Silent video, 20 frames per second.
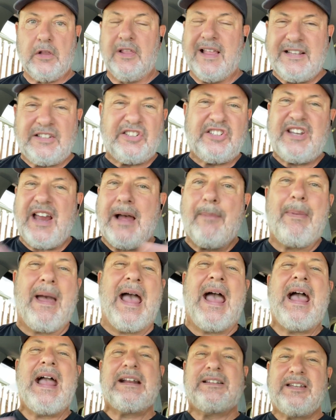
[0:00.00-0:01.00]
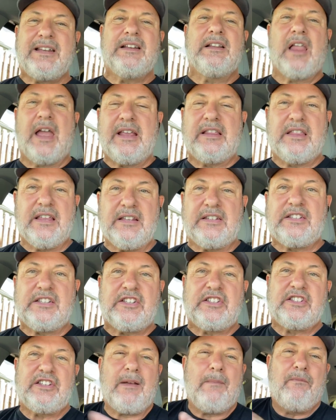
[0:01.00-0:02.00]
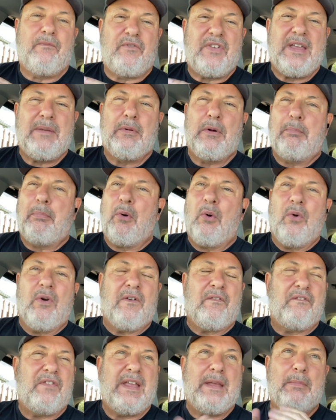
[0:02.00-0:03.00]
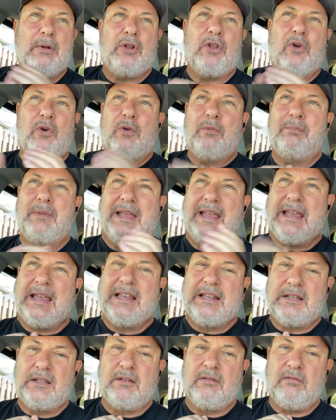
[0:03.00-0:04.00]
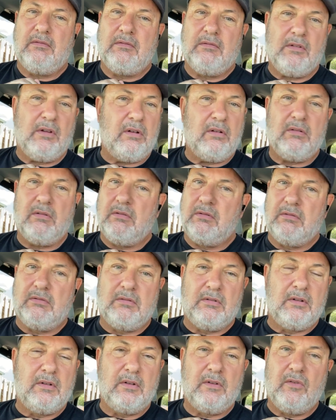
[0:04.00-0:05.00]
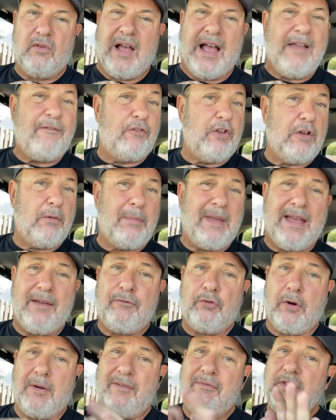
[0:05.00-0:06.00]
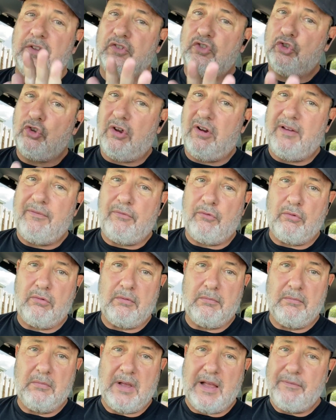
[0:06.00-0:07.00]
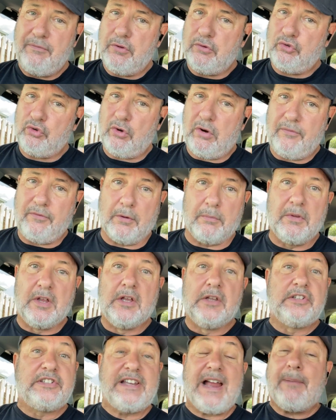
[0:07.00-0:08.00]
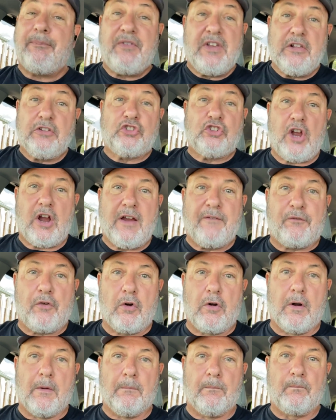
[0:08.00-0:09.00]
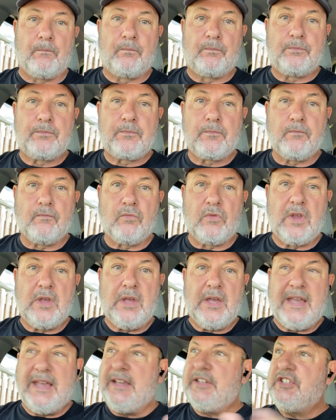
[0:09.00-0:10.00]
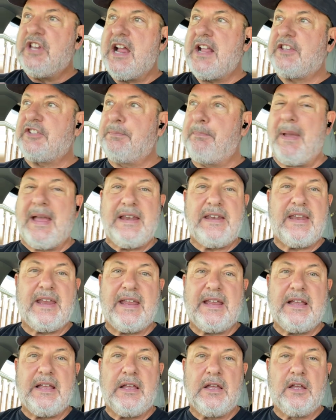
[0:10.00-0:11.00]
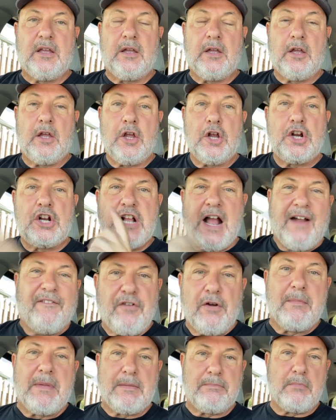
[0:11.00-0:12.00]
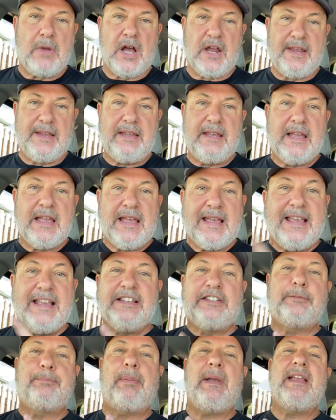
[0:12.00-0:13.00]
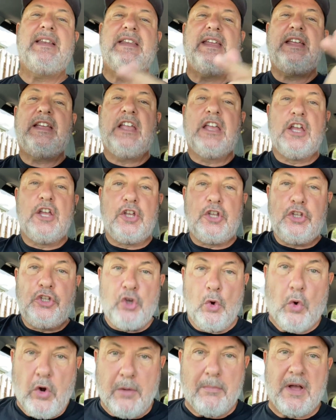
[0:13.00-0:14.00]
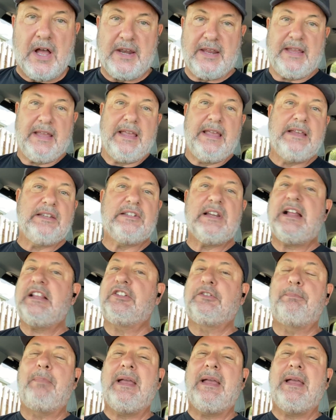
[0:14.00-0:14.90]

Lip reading: Let's stop acting like this is some poor feeble old man. Oh, I feel bad for him. I feel sorry for him. Stop feeling sorry for him. He's not spending government money. He's spending your money. He's not